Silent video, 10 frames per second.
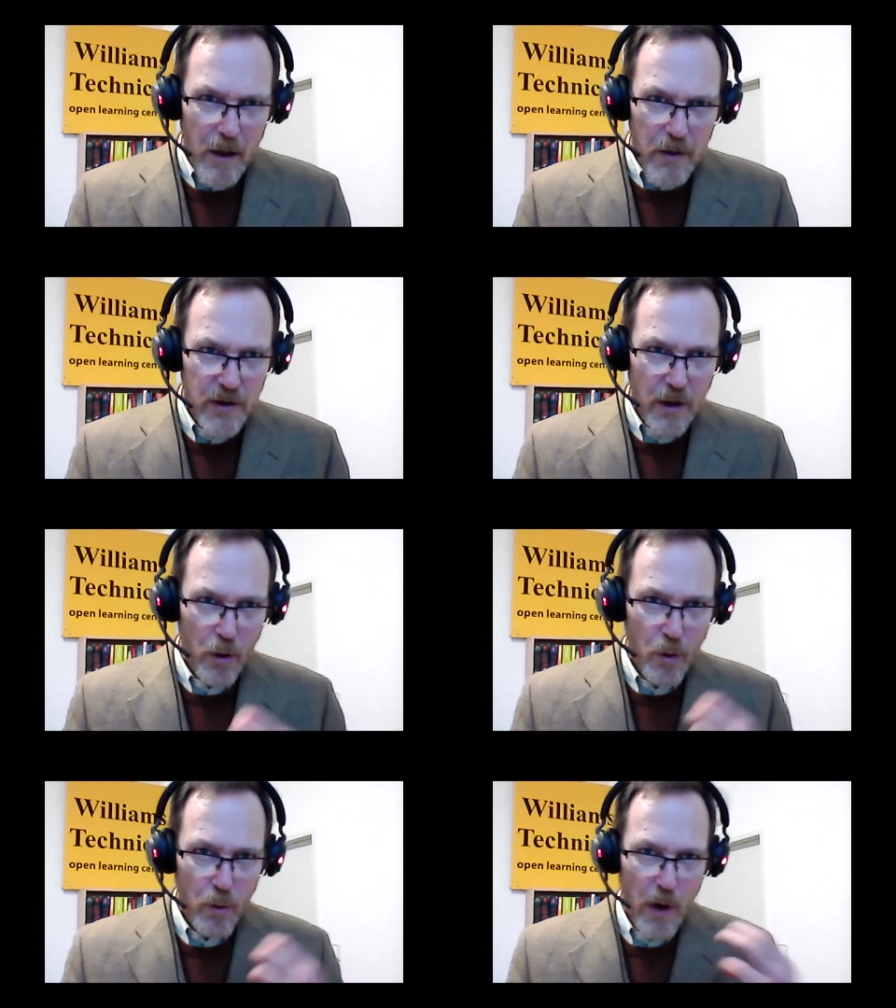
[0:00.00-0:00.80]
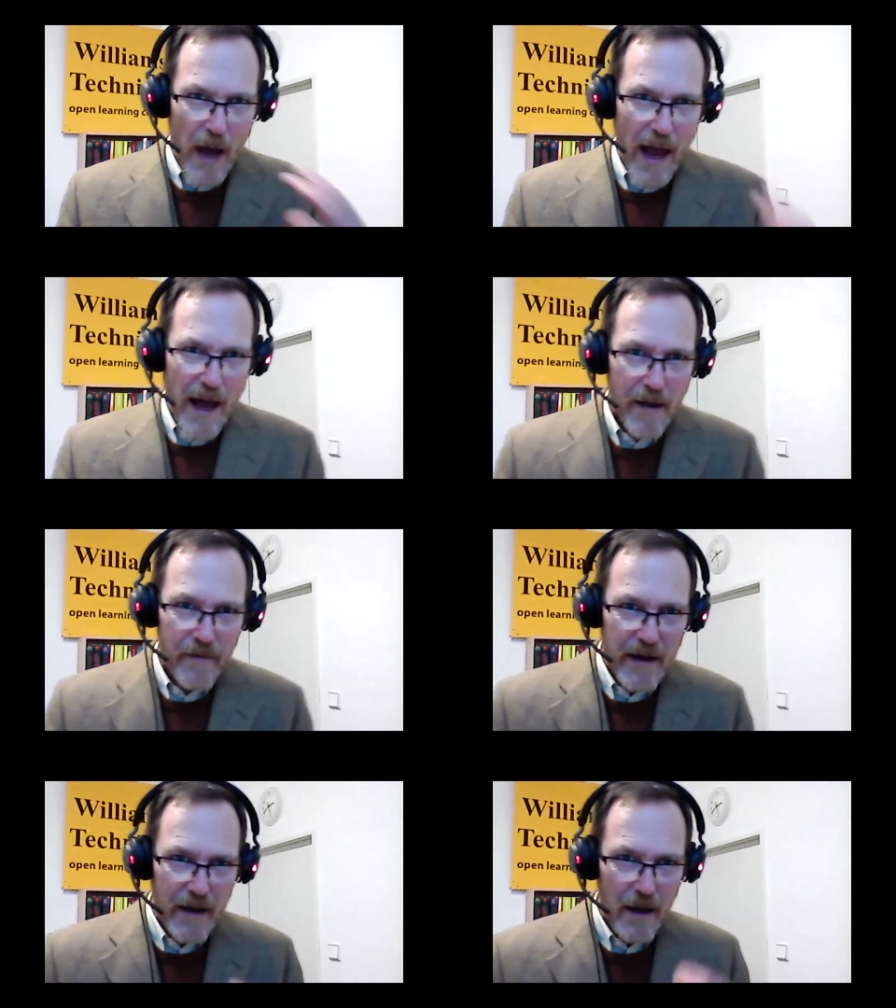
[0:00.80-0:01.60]
So
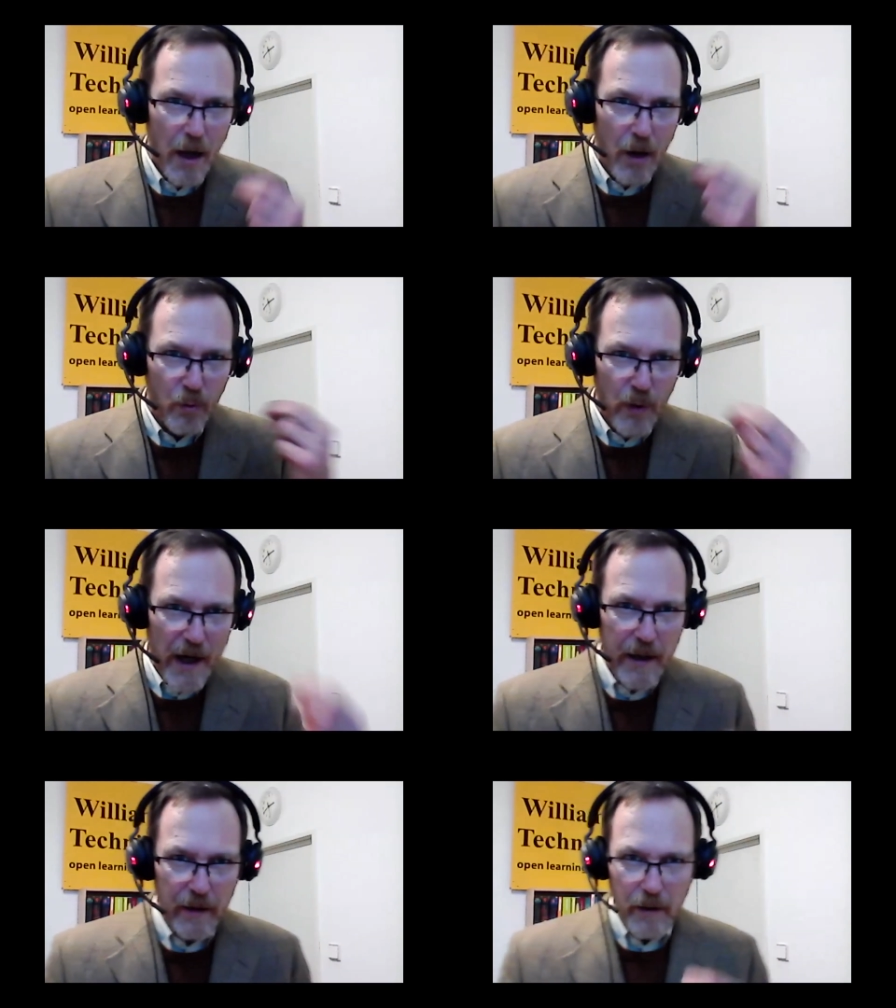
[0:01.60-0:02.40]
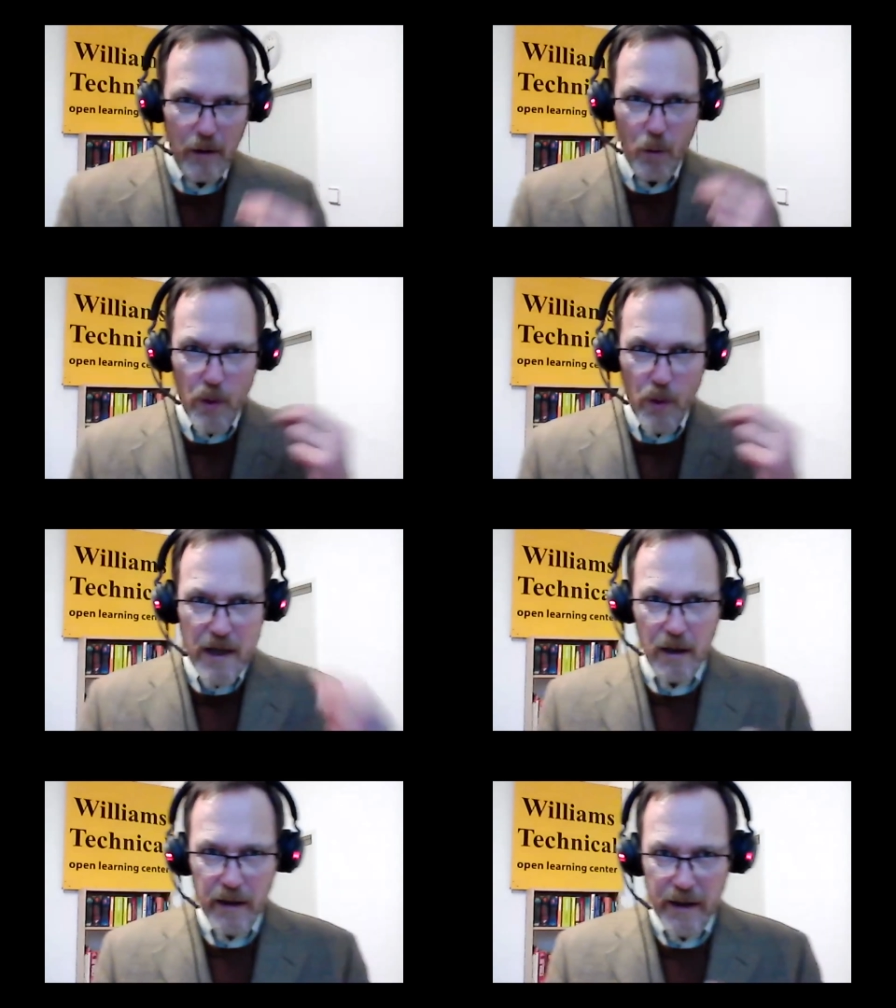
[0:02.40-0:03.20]
having a regular,
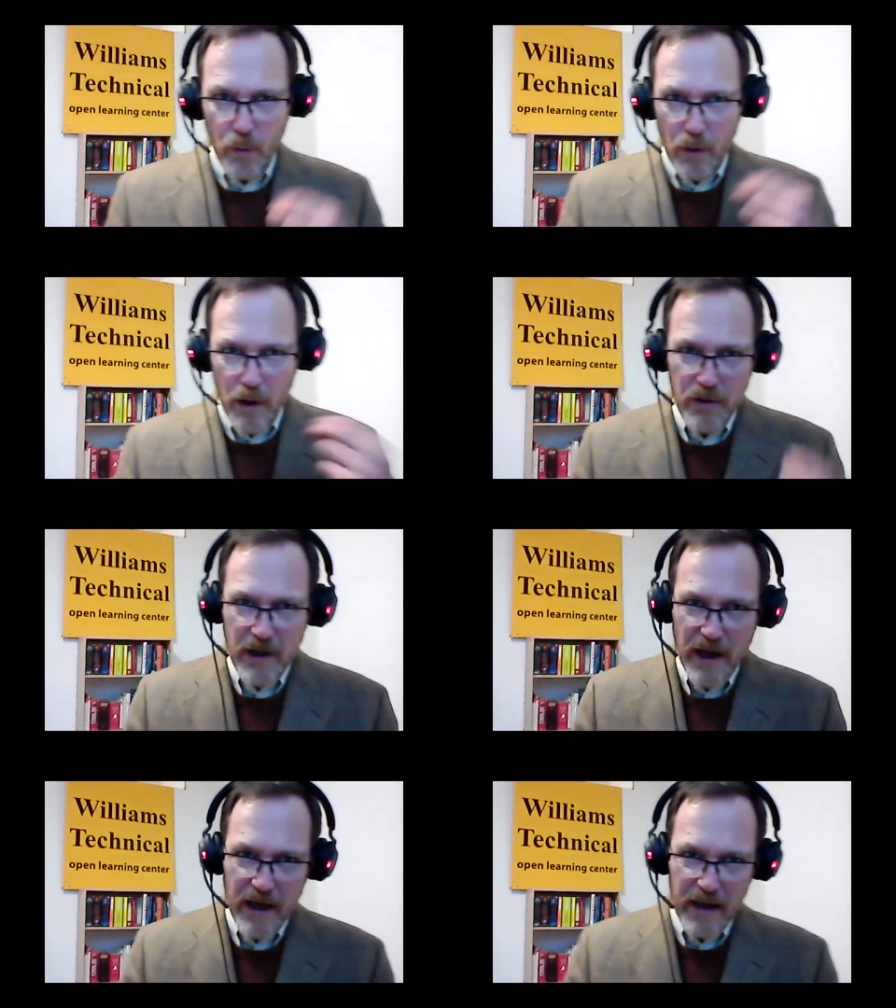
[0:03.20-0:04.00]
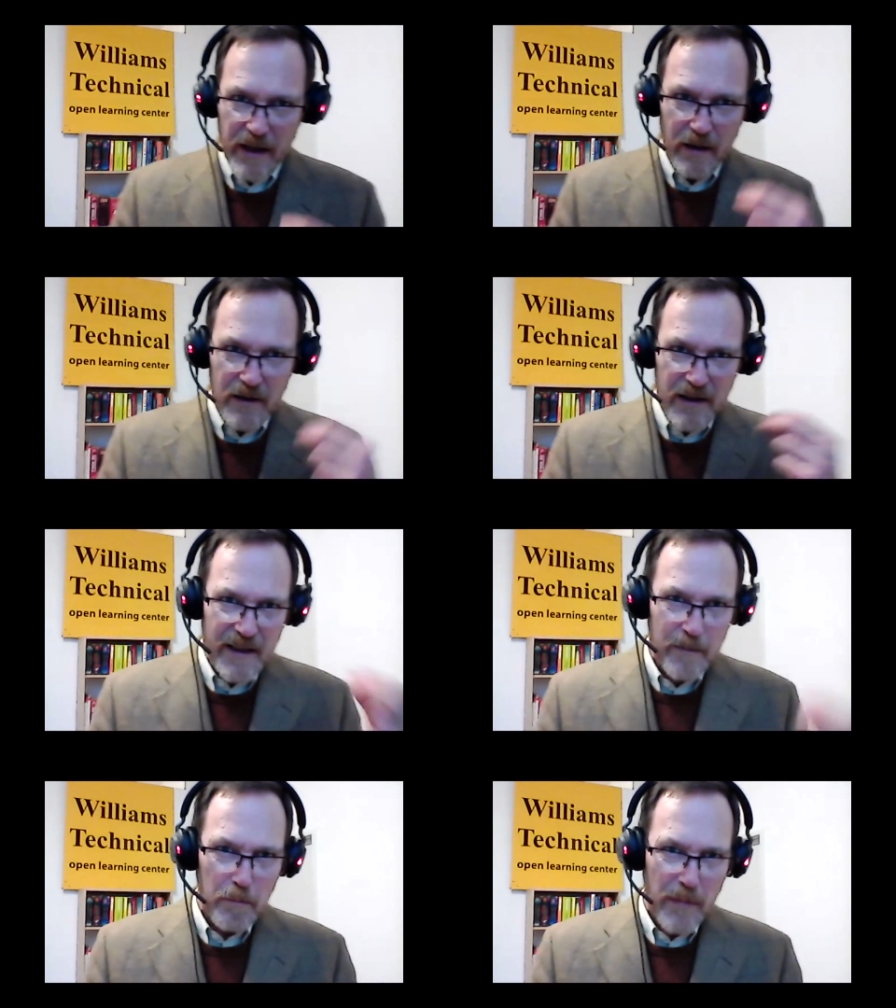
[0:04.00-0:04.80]
weekly, rotating,
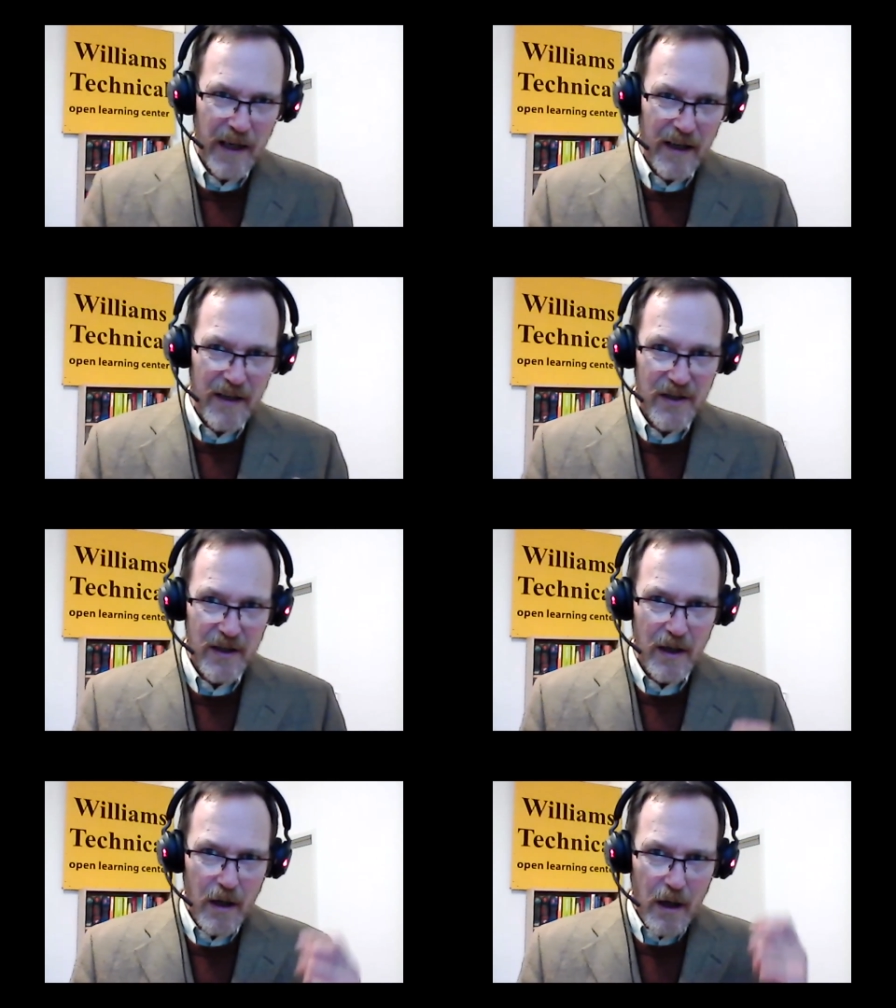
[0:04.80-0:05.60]
team-based,